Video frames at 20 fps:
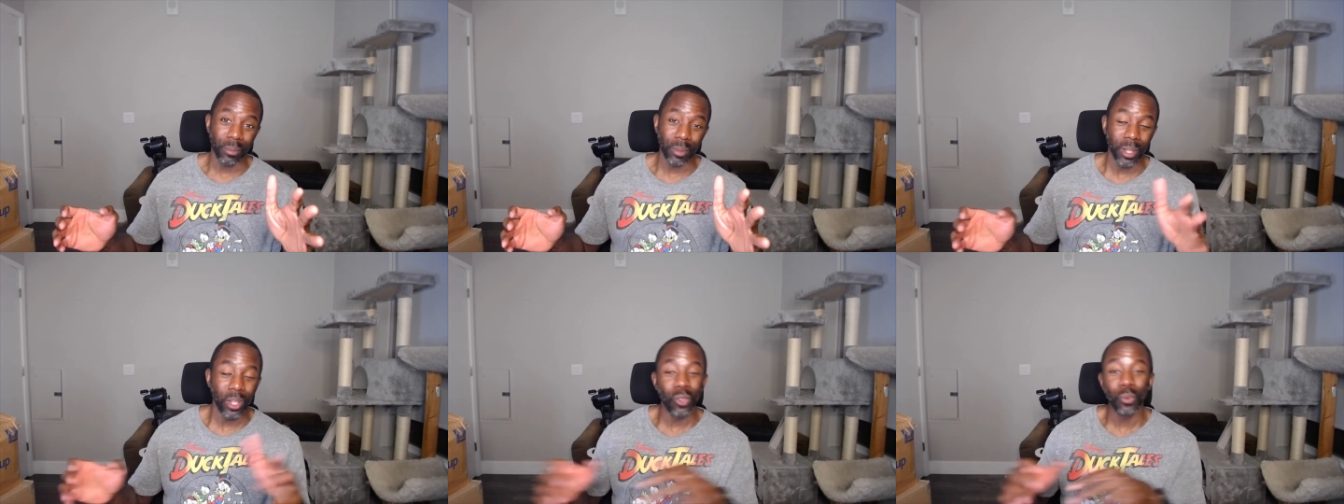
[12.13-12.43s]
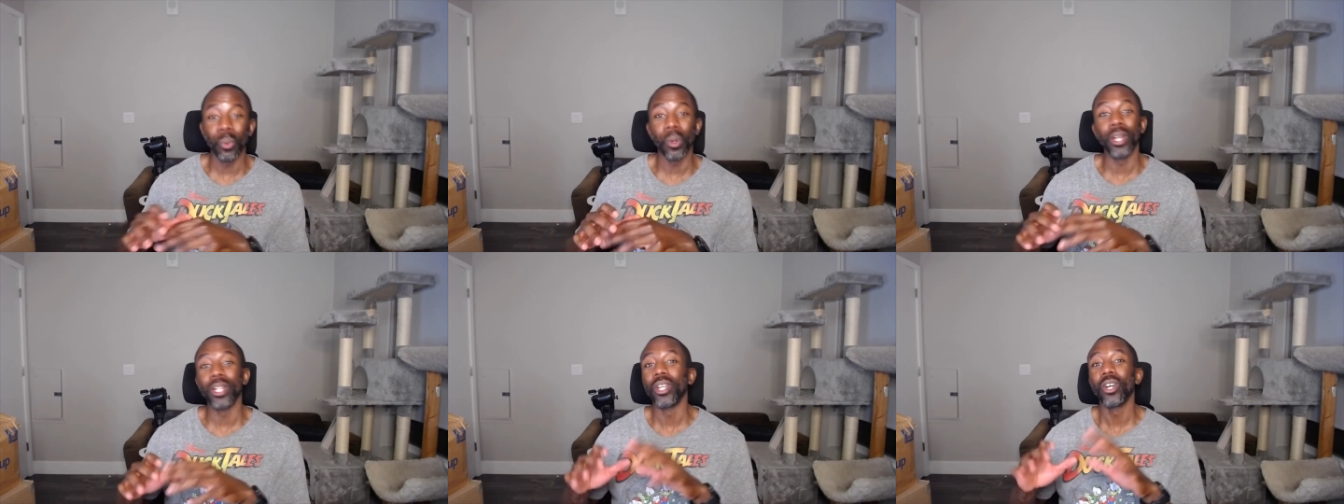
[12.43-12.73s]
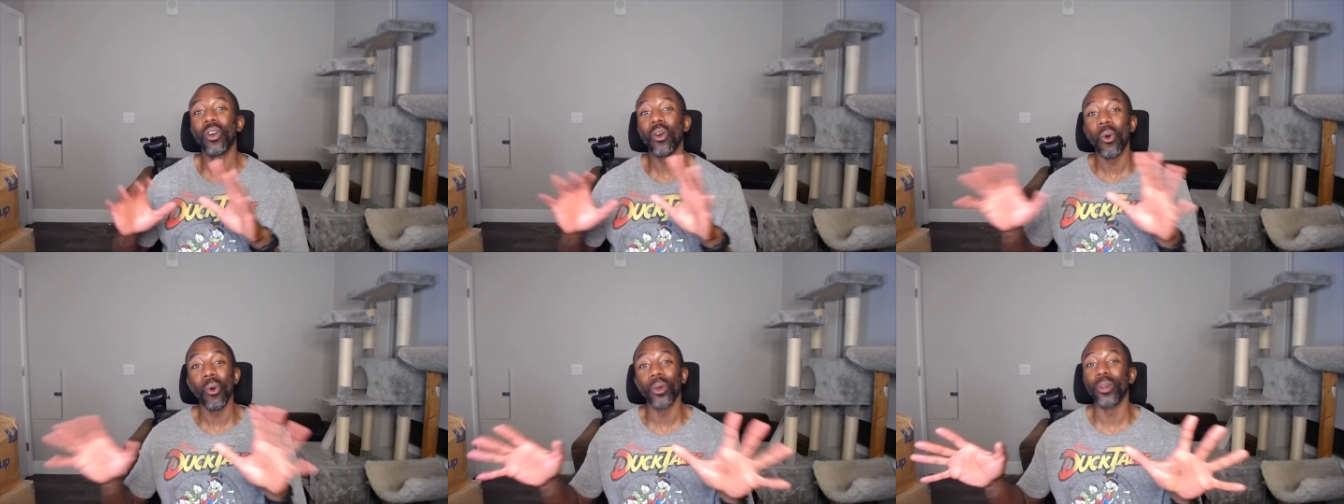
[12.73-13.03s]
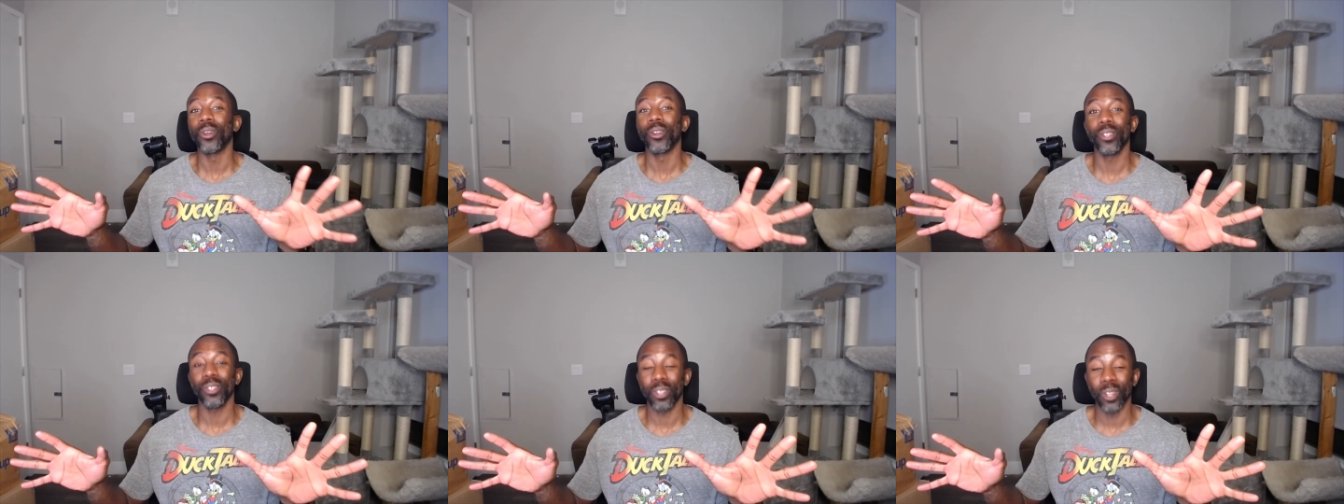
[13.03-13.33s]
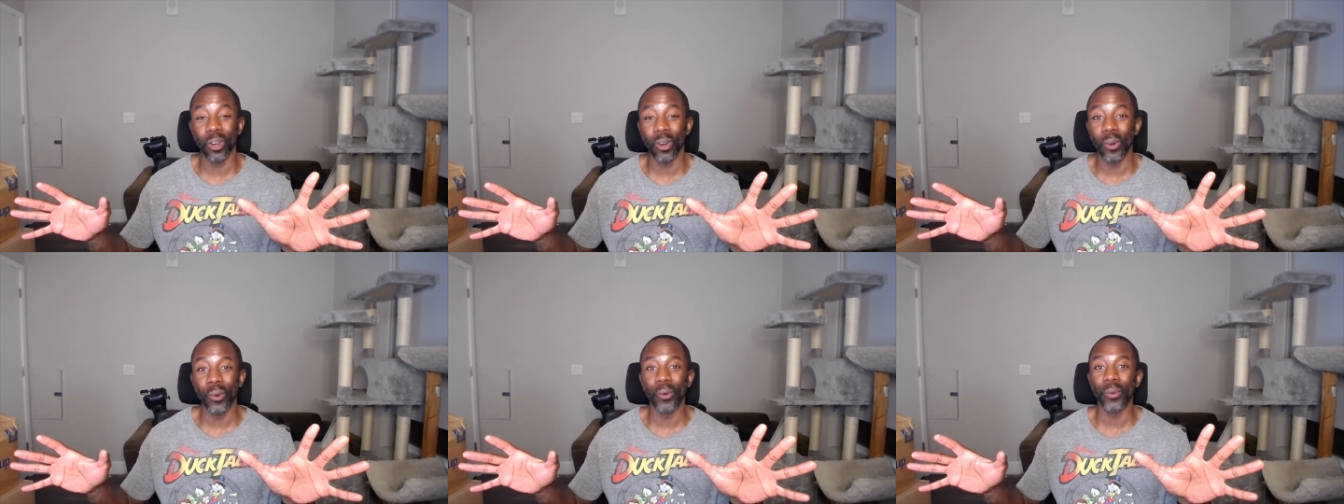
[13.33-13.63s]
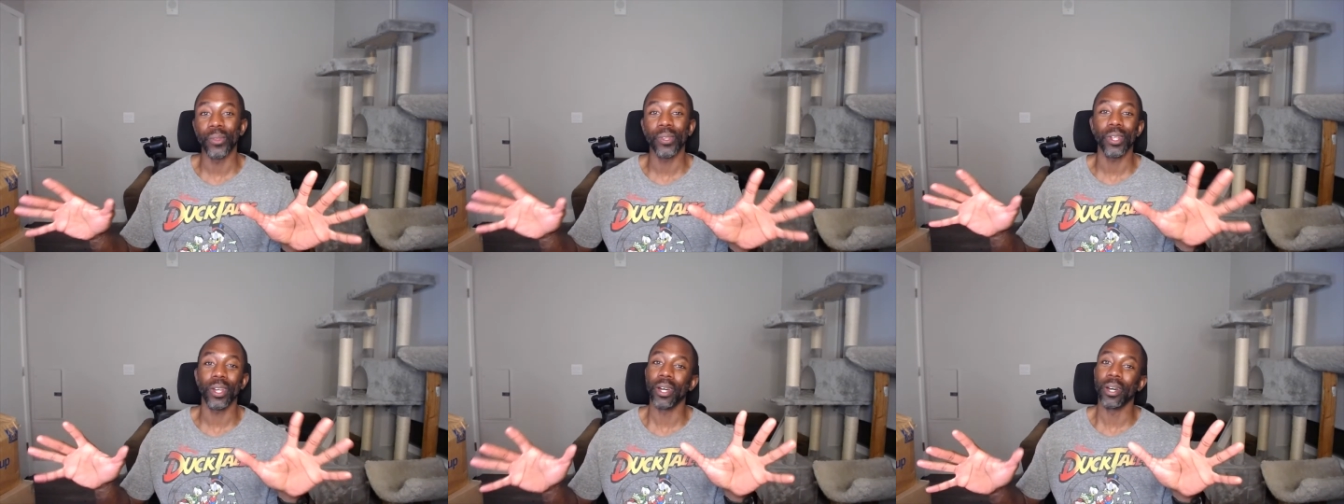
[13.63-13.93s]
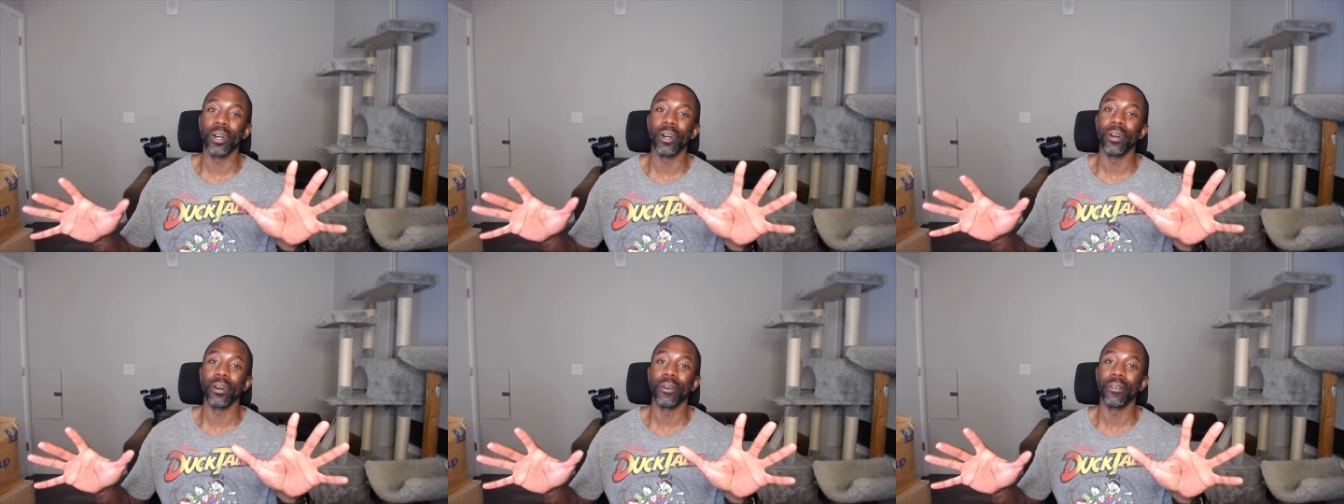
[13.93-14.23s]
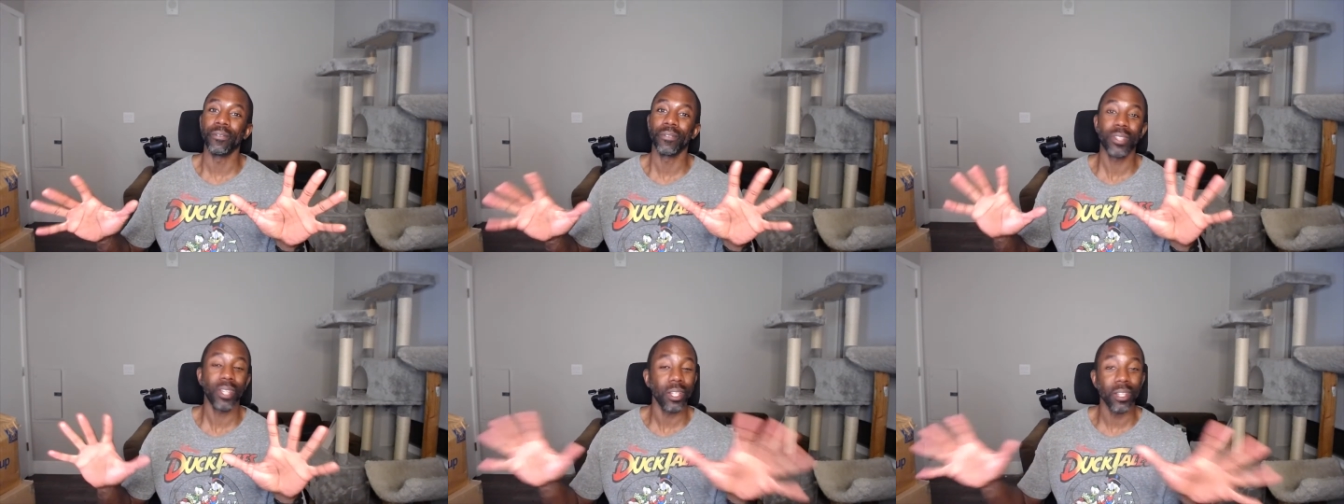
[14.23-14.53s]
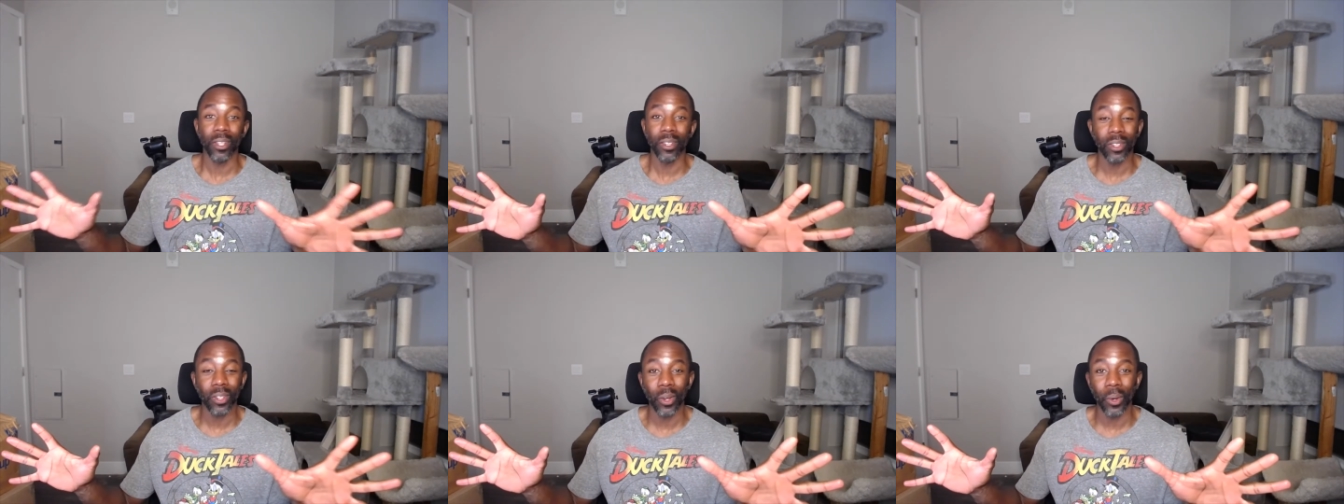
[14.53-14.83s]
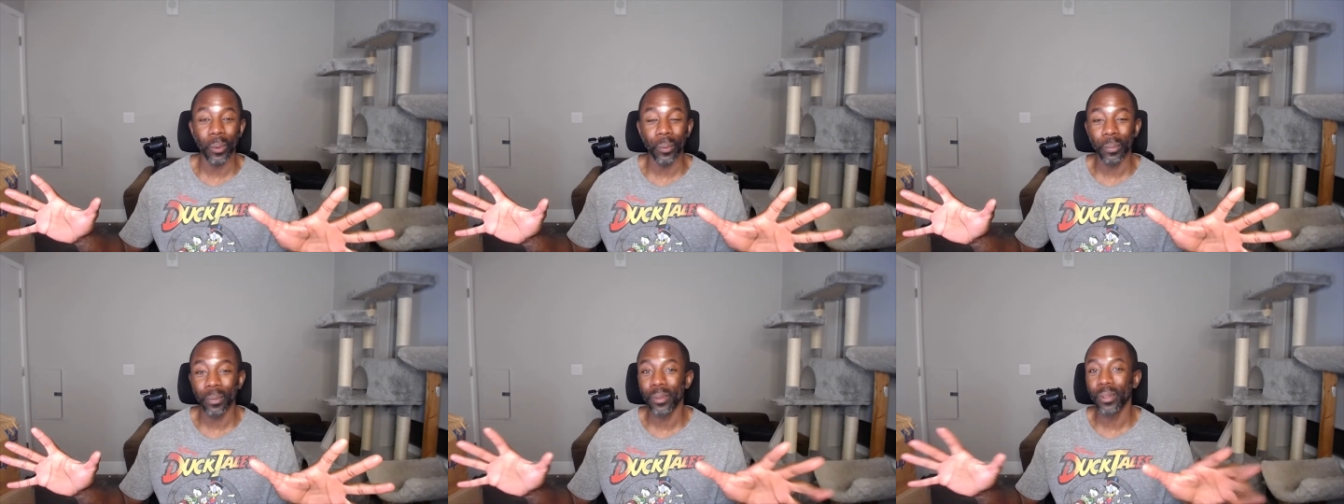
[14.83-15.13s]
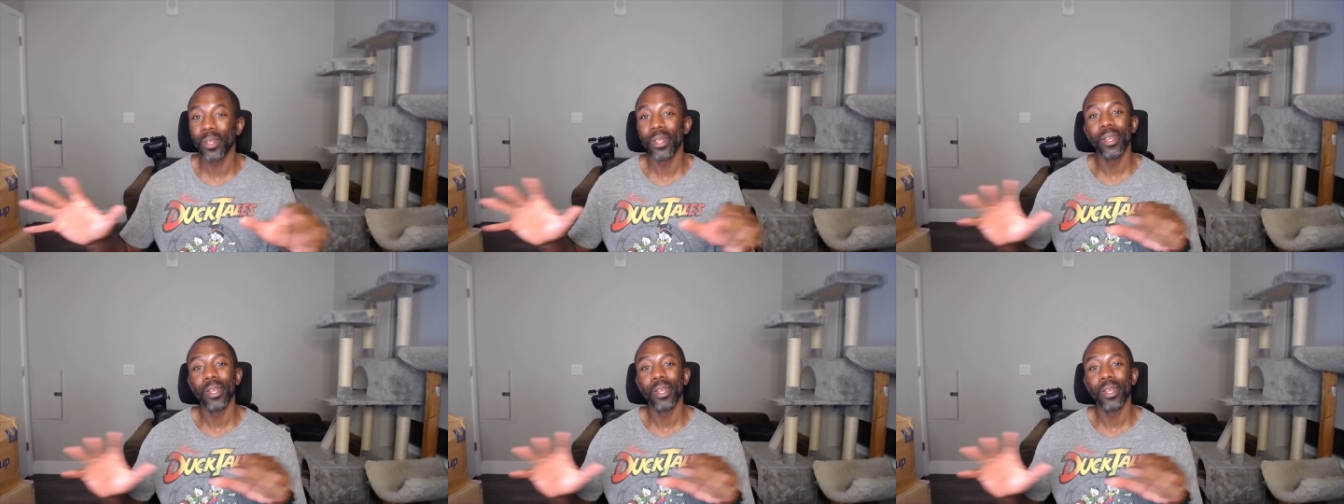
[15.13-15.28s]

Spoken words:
It's one of the cornerstones of telescopes,